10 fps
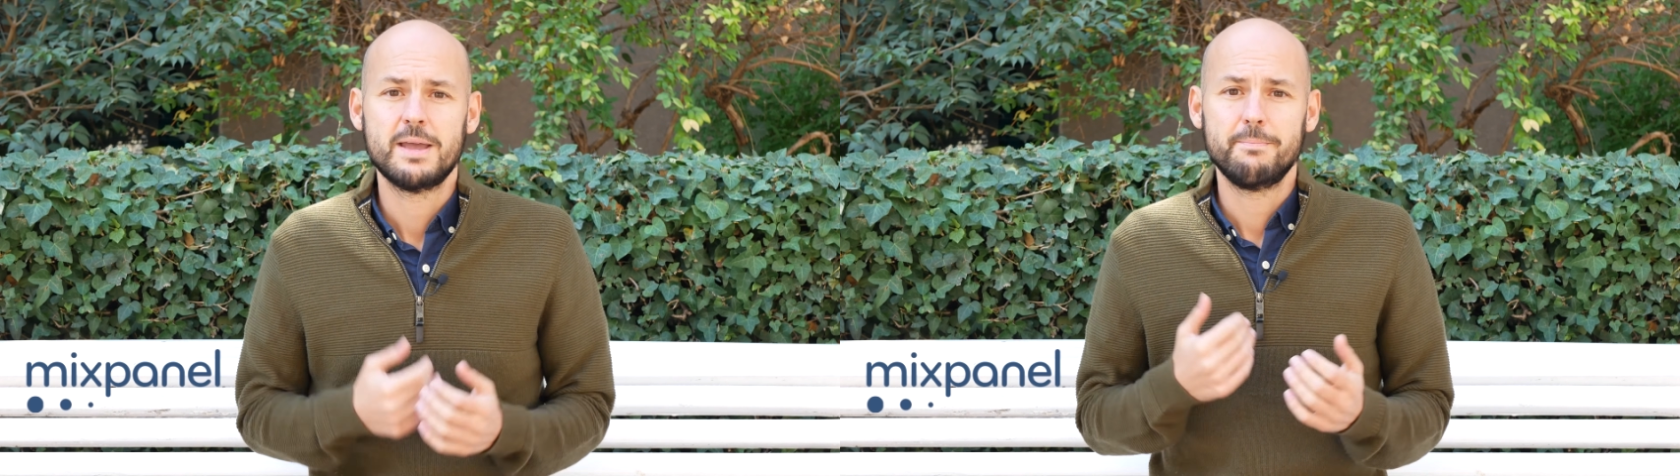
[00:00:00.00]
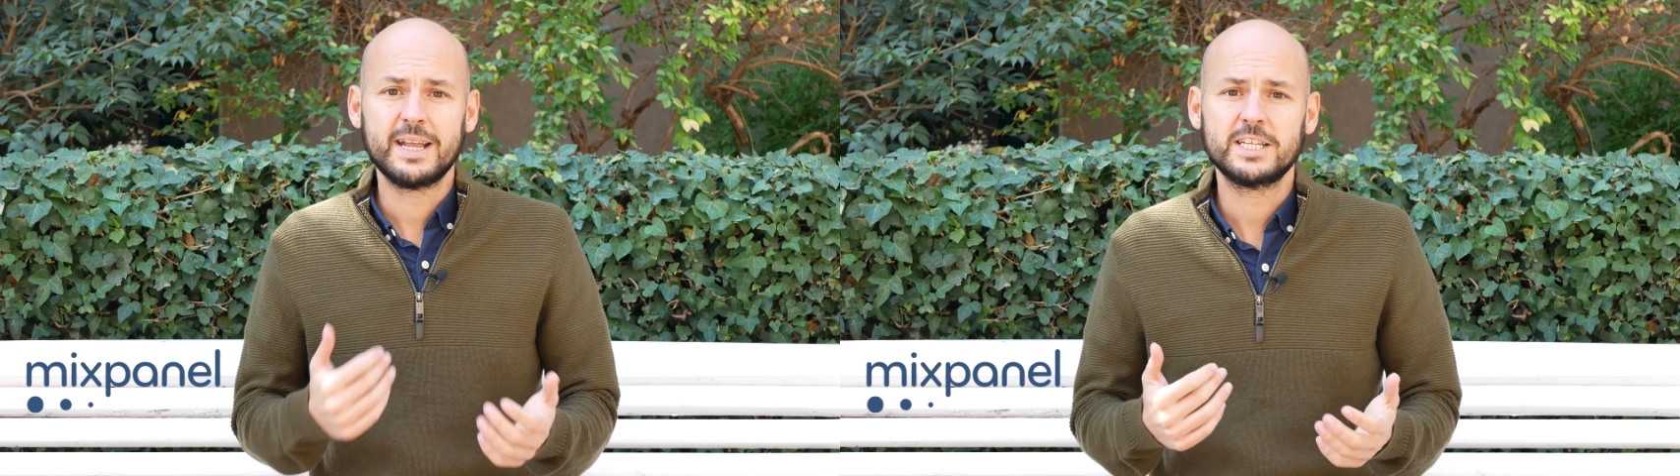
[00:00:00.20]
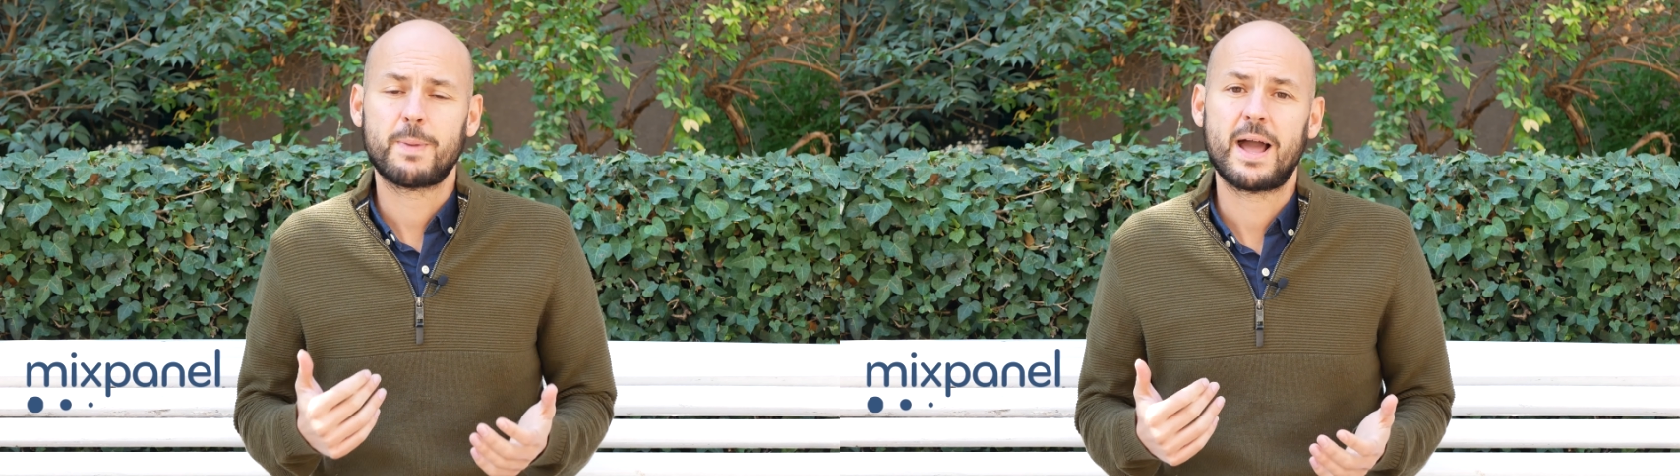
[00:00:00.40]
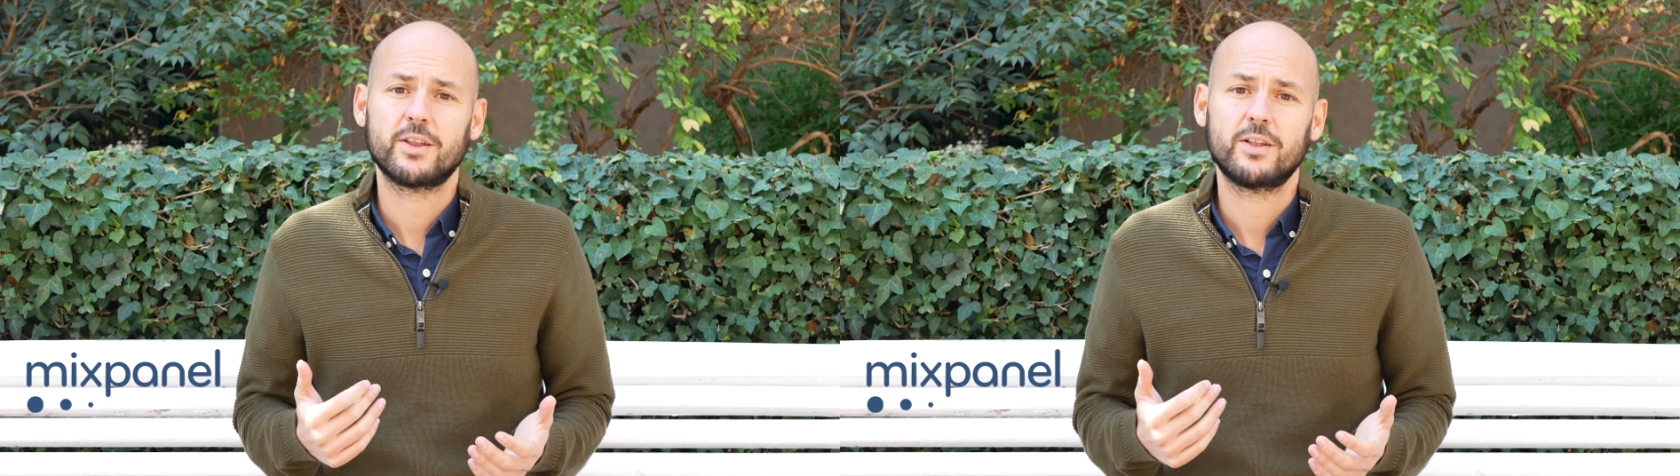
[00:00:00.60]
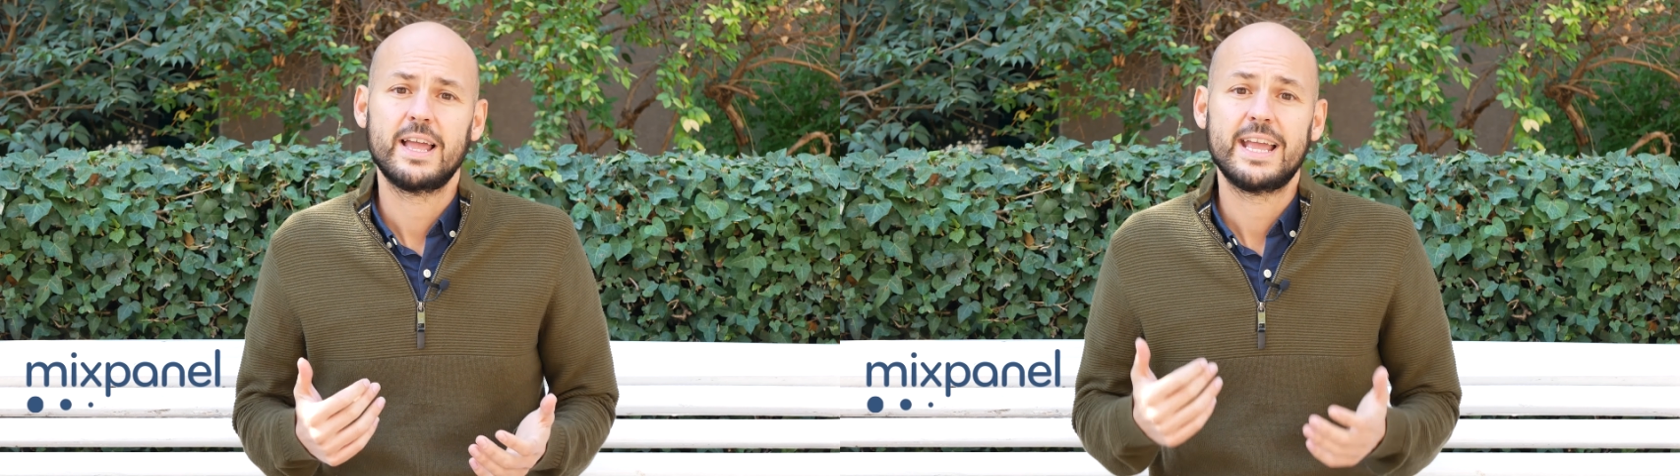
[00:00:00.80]

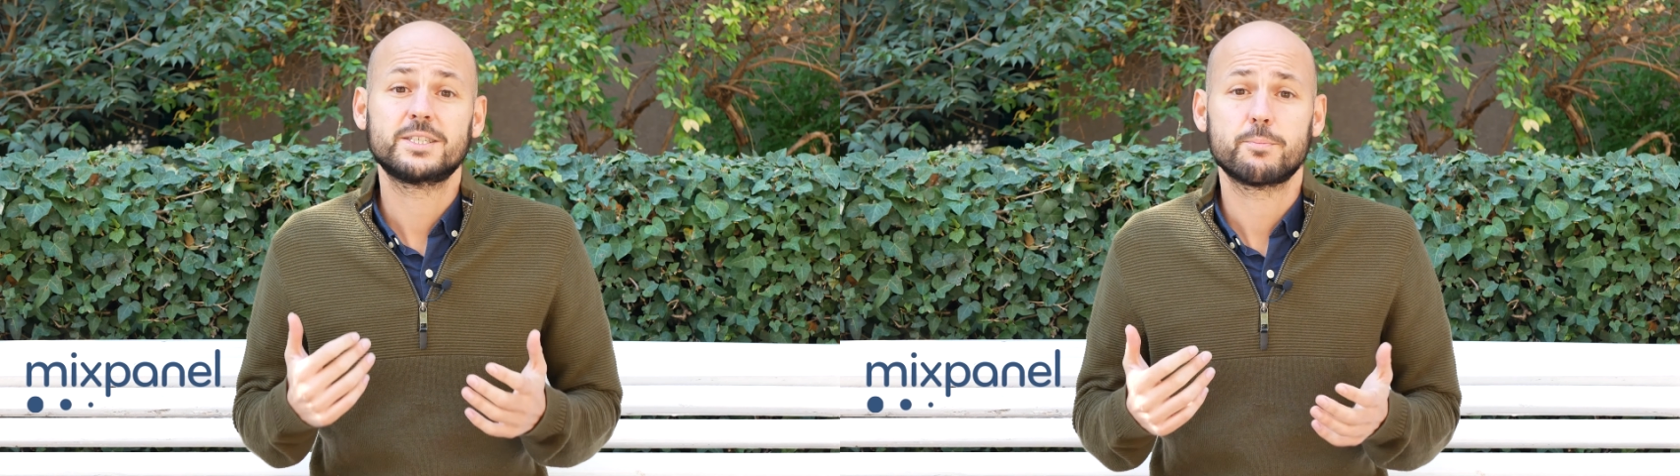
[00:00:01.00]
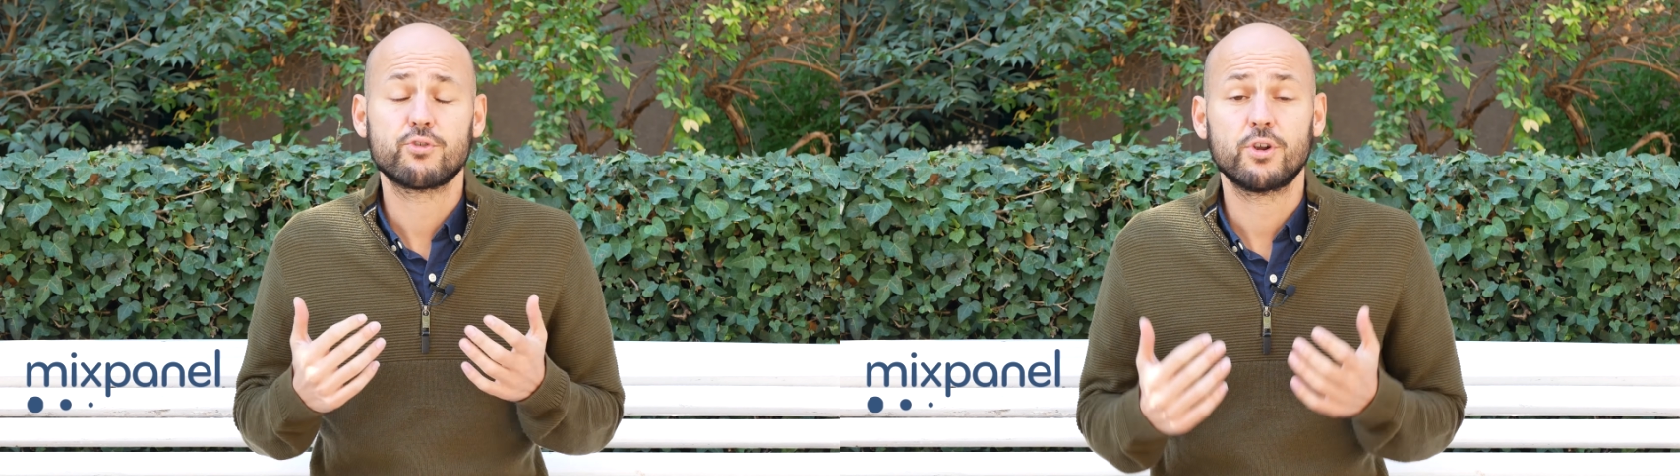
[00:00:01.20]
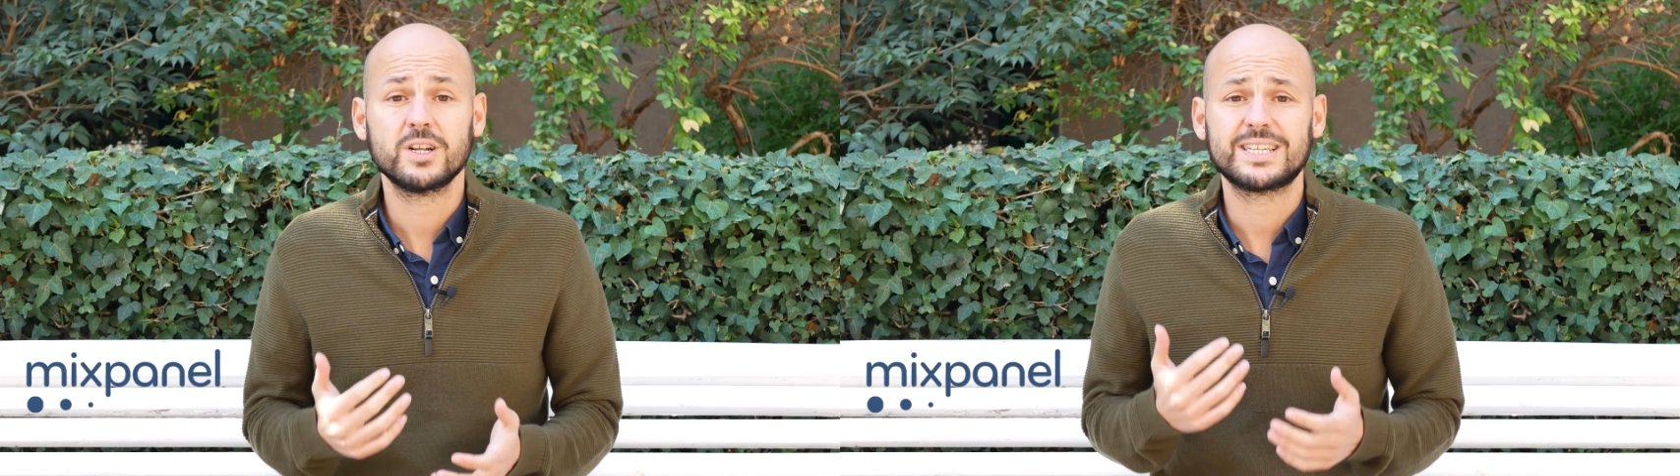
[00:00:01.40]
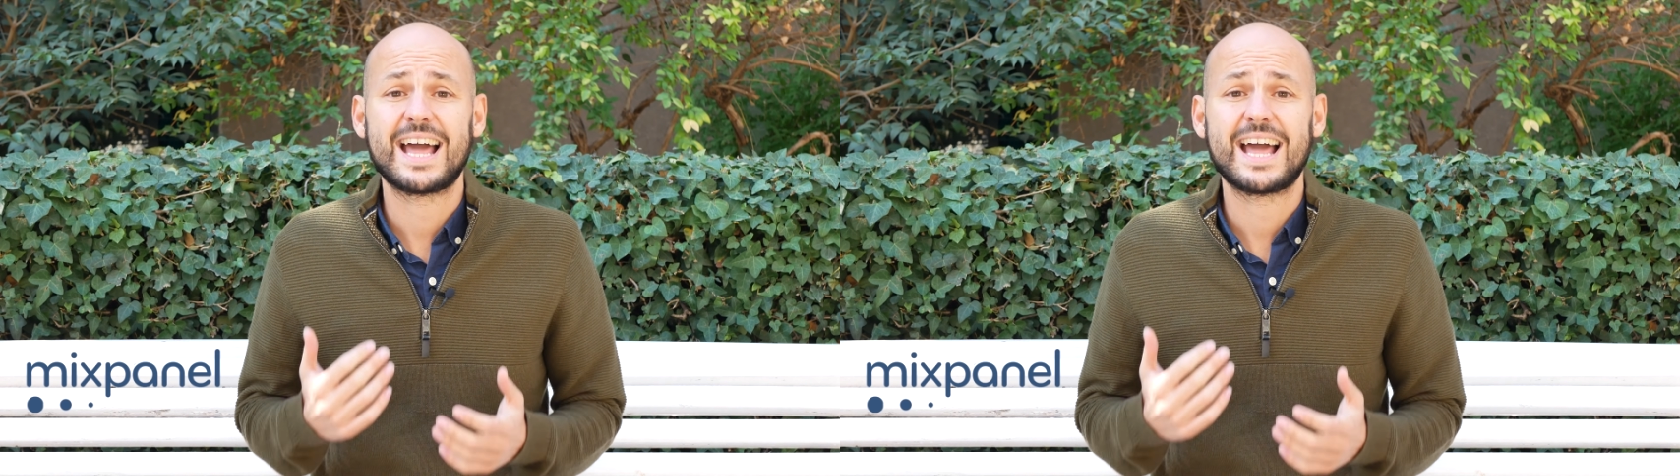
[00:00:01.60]
Mixpanel is a product